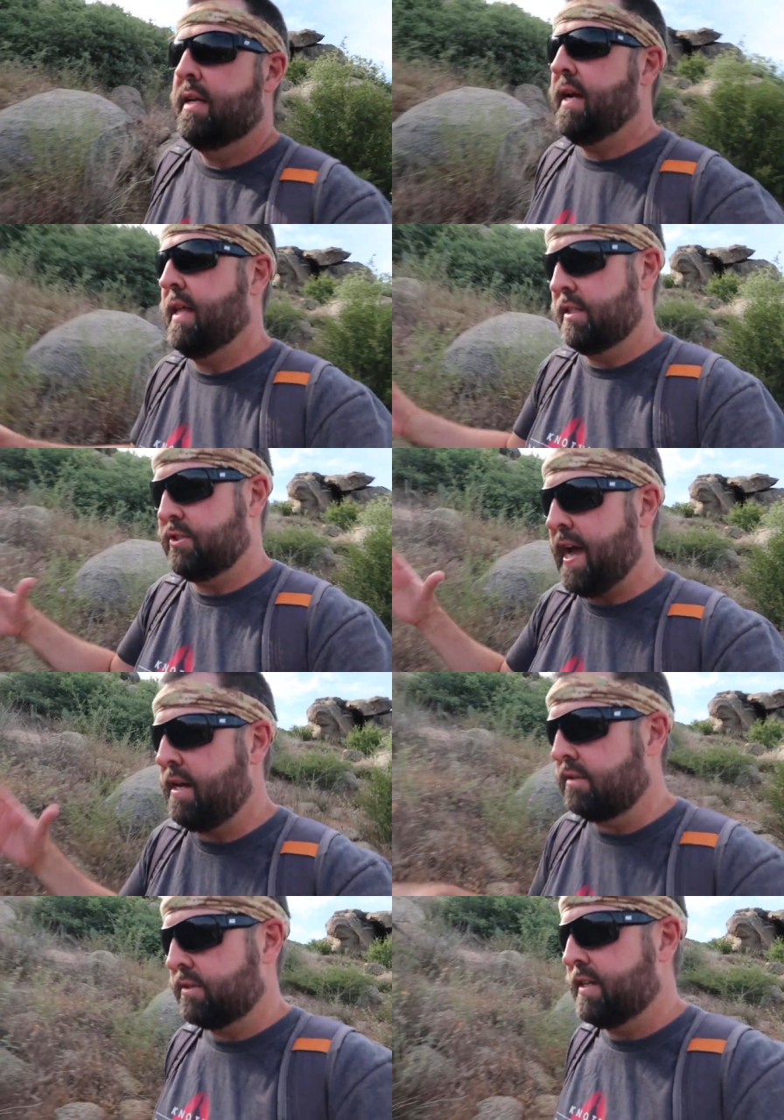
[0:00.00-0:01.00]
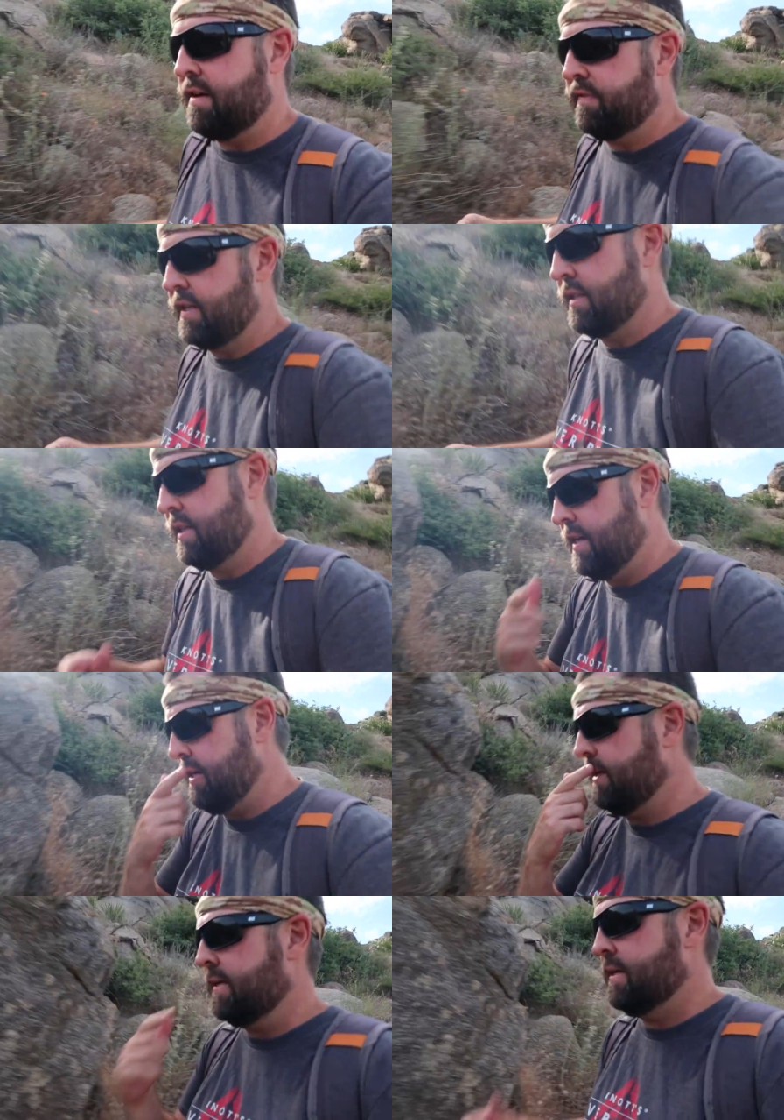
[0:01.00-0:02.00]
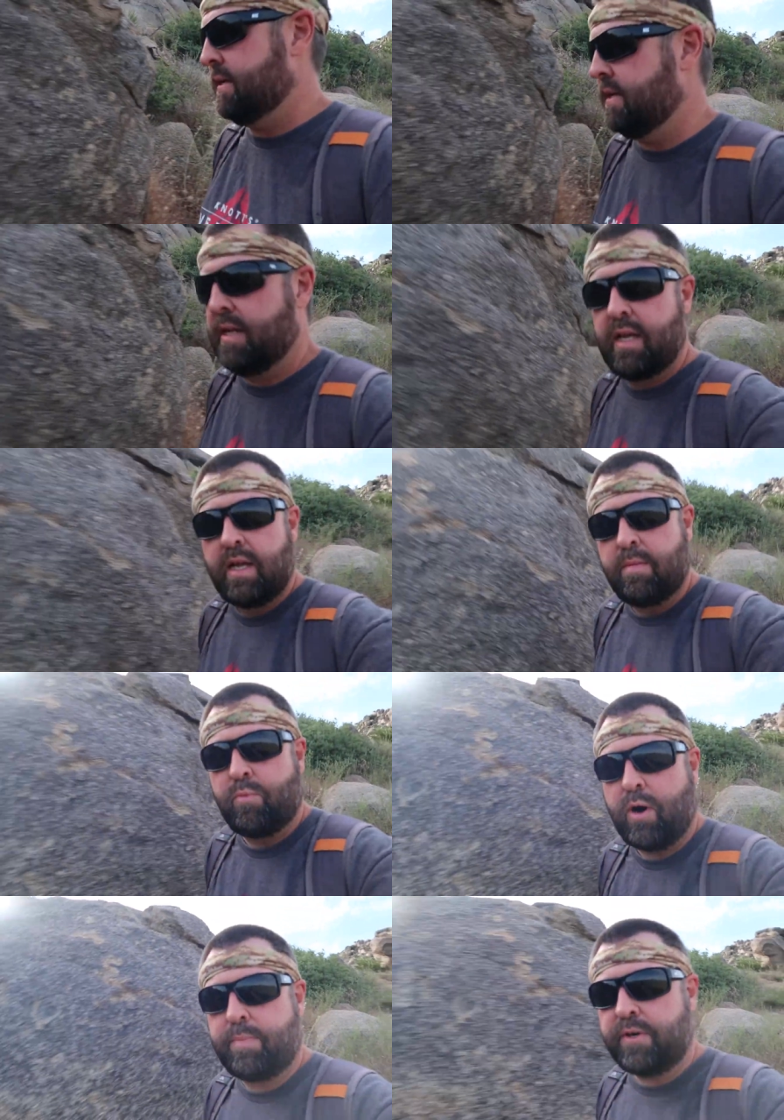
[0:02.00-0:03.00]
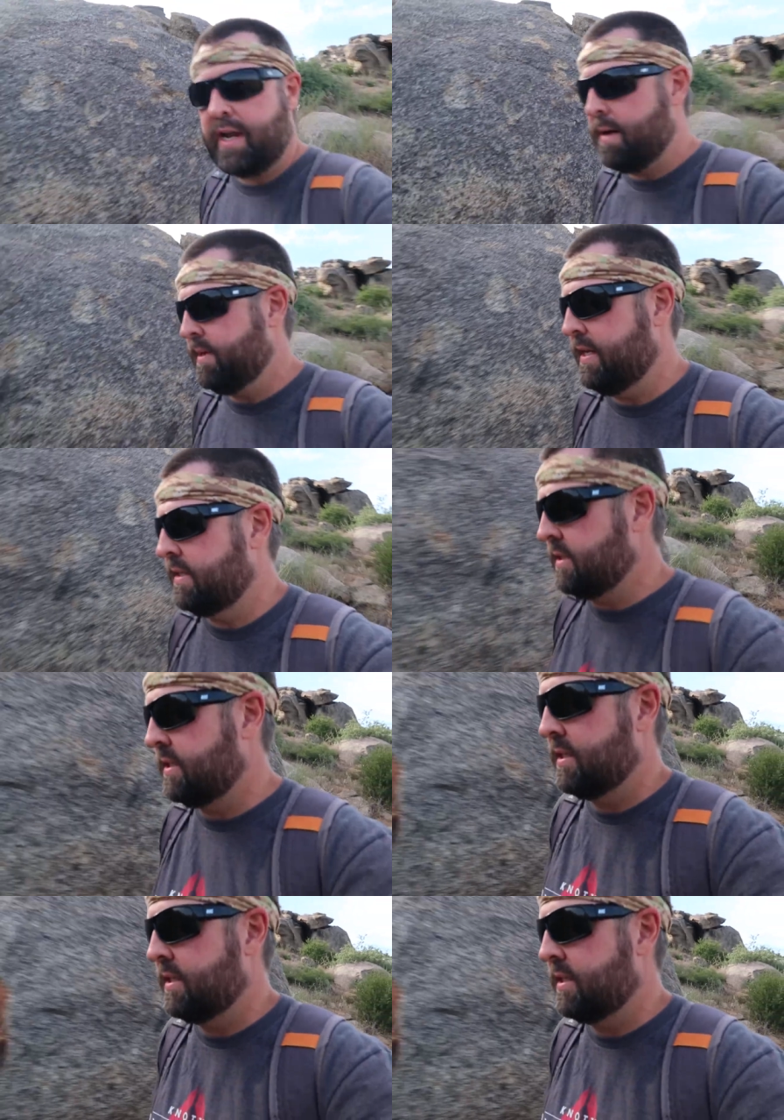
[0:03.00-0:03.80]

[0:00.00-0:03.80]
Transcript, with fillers: yeah, the shadows are definitely more predominant